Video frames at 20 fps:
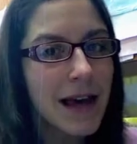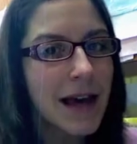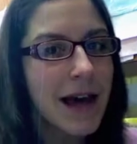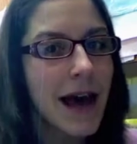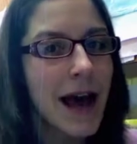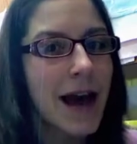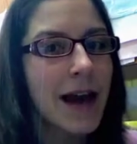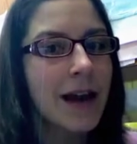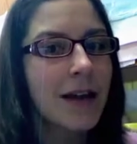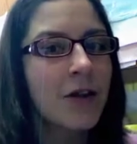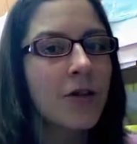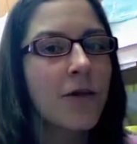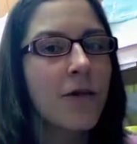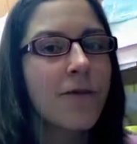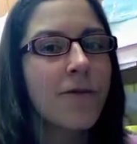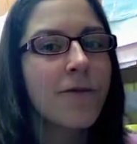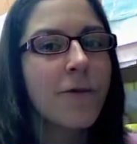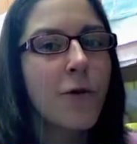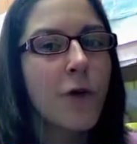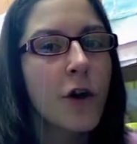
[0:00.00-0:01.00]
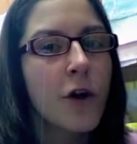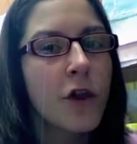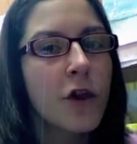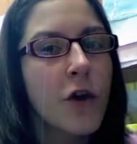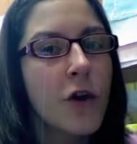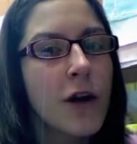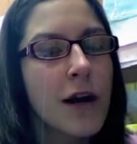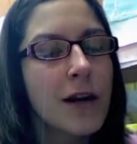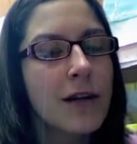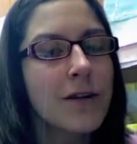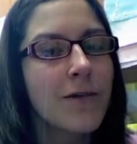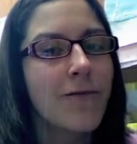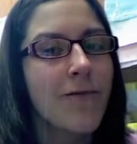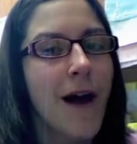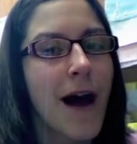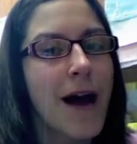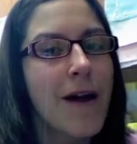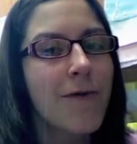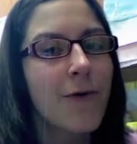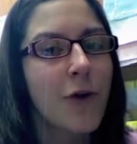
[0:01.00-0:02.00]
And it's from 4:30 to
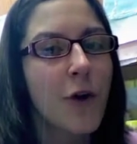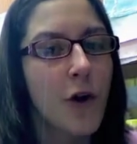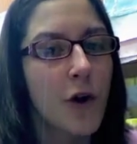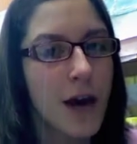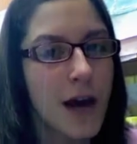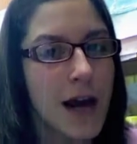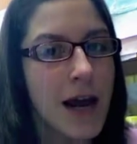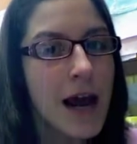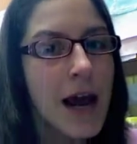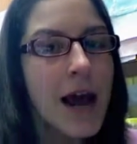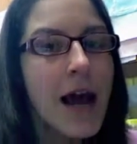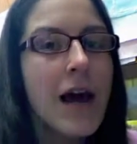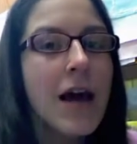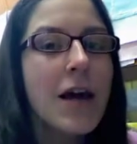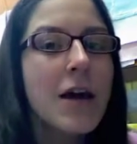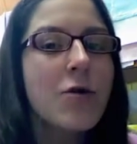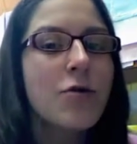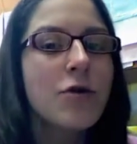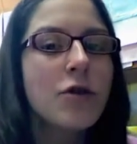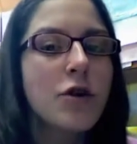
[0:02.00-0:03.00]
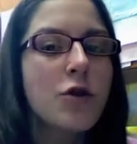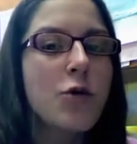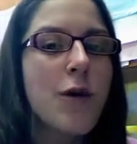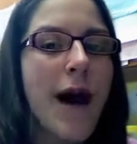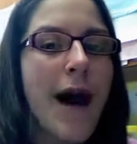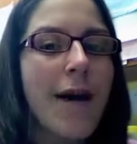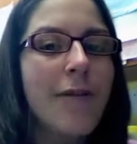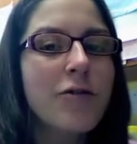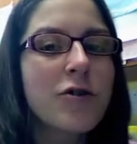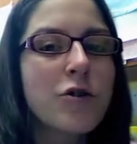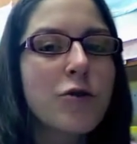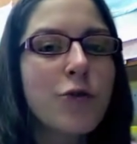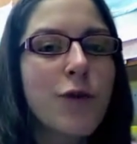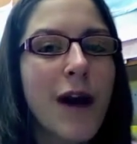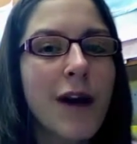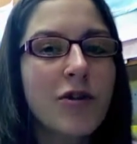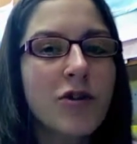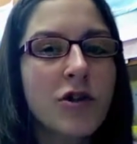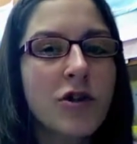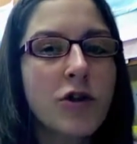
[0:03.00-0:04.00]
5:30. You do have to
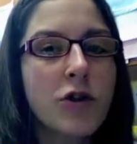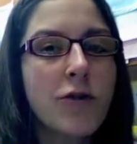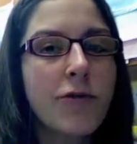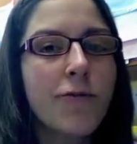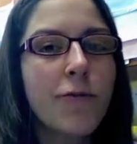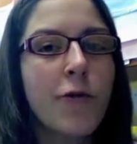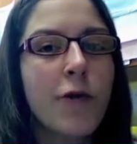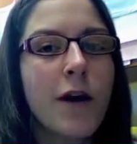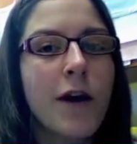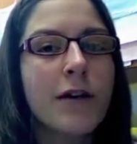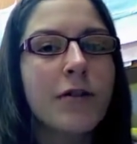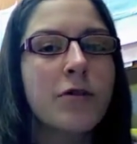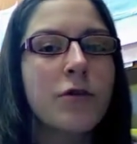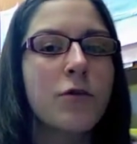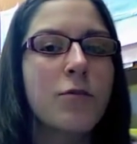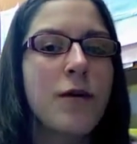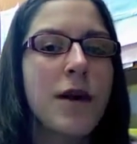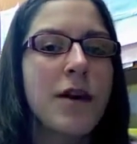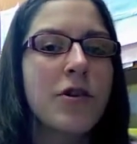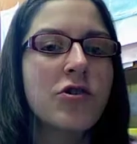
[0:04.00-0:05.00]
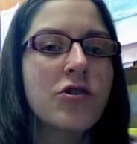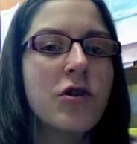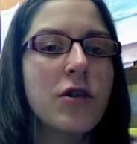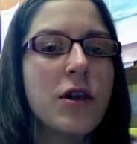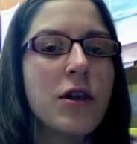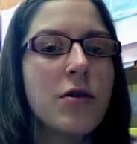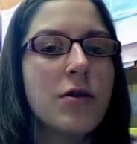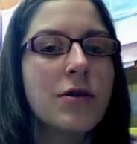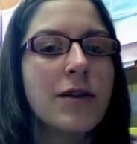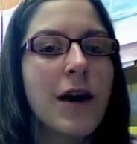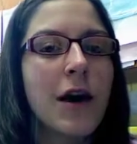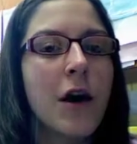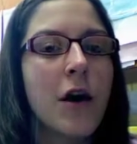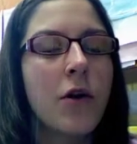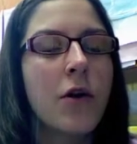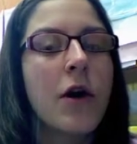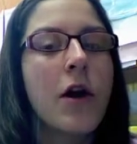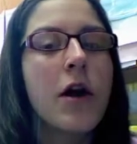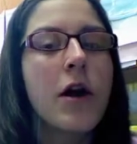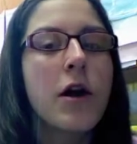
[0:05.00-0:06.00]
register for it, so make sure that you
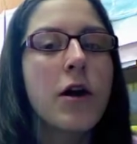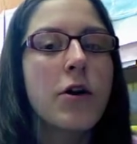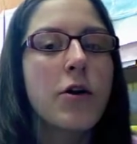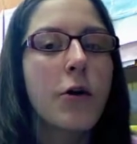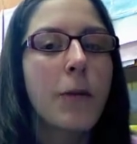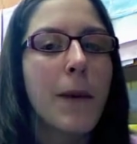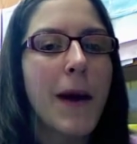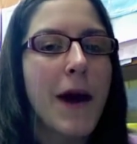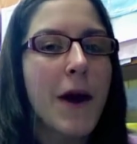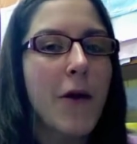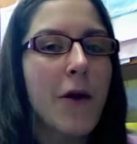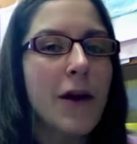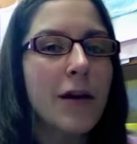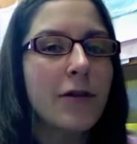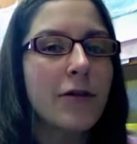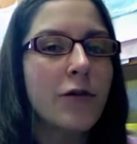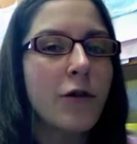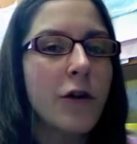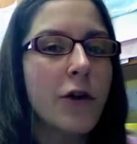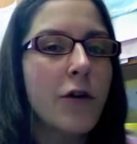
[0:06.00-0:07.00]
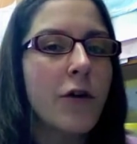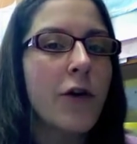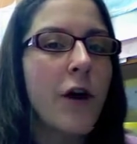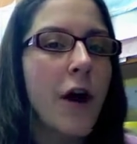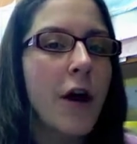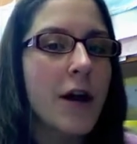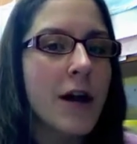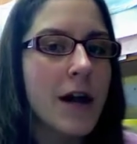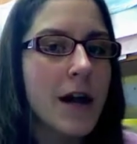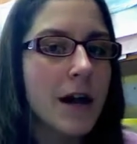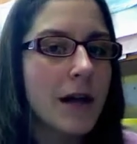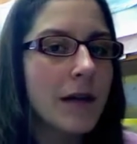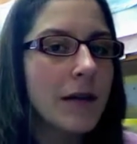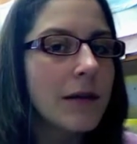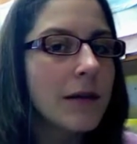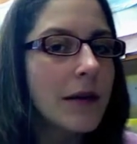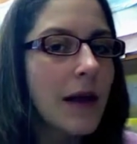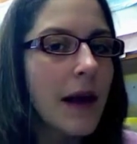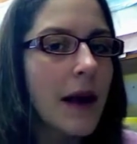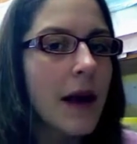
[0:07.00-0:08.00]
tell your parents or your
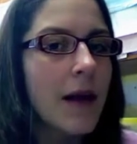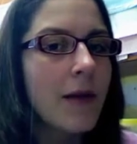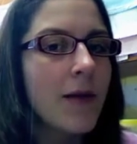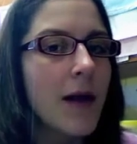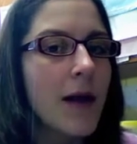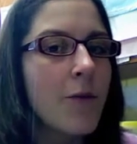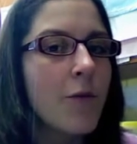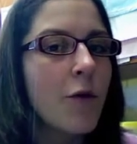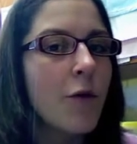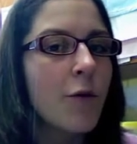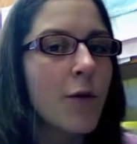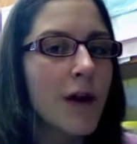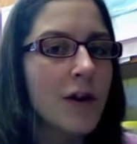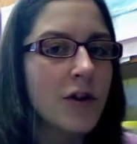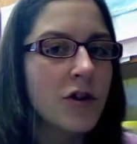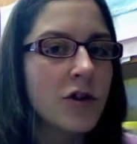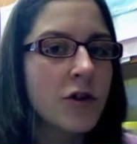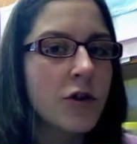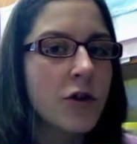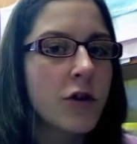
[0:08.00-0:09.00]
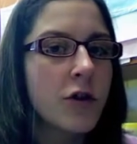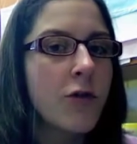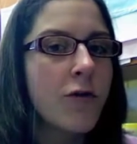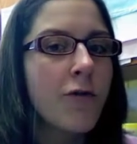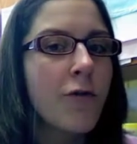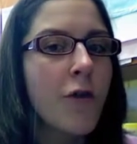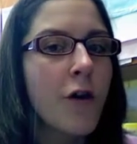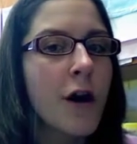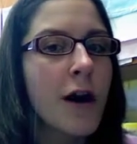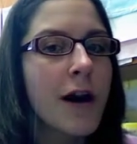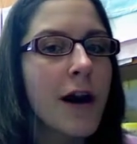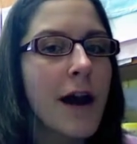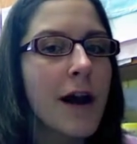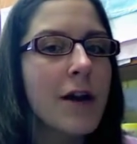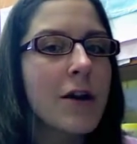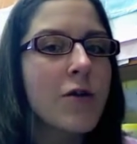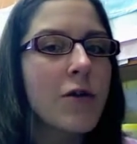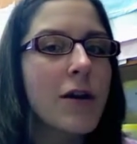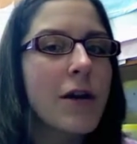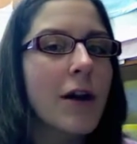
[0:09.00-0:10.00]
guardians, and they will register you for it.
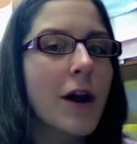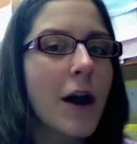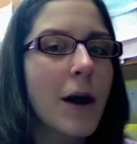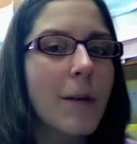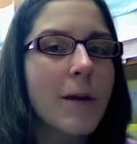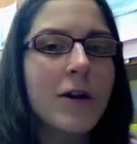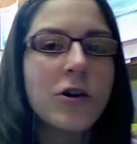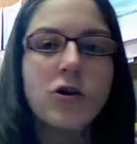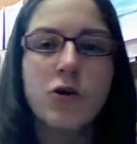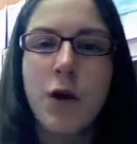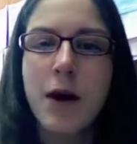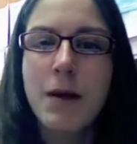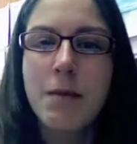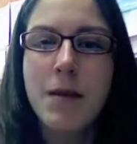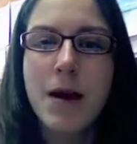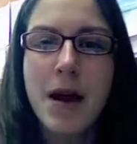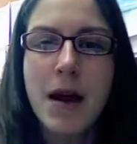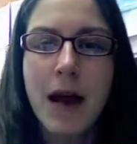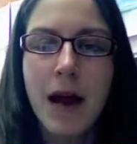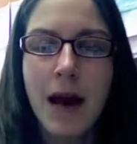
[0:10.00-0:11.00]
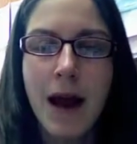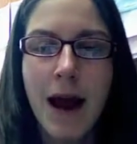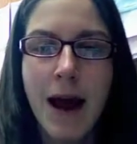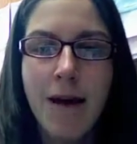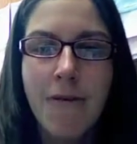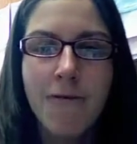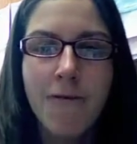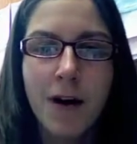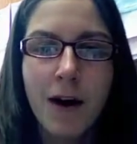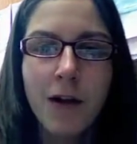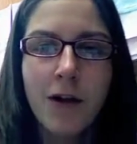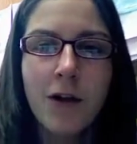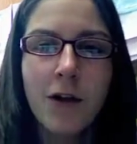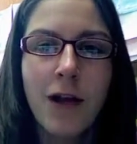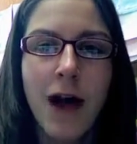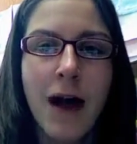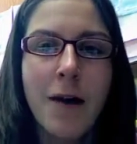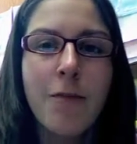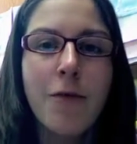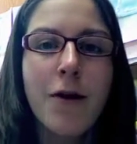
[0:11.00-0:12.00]
And you can come and join me and have fun at
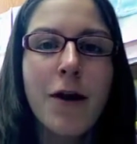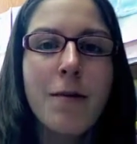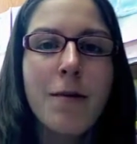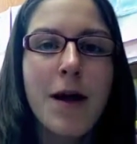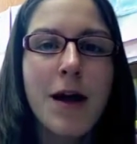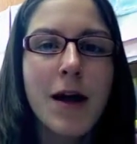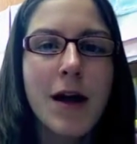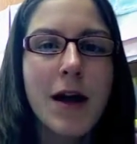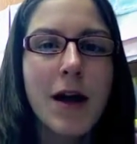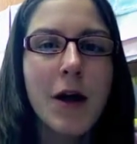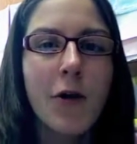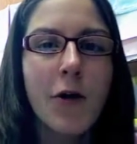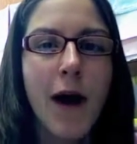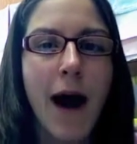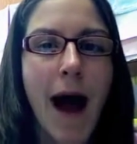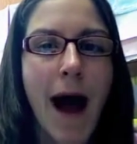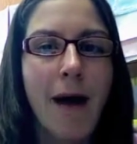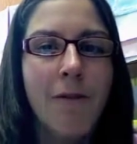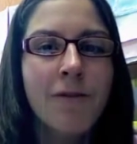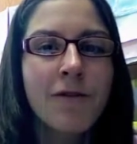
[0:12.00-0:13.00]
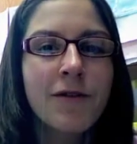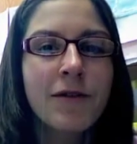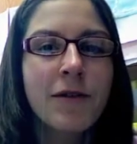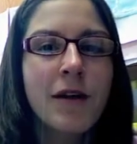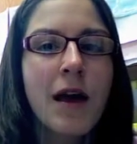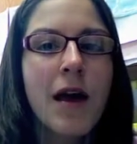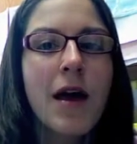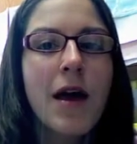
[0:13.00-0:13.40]
the library making crafts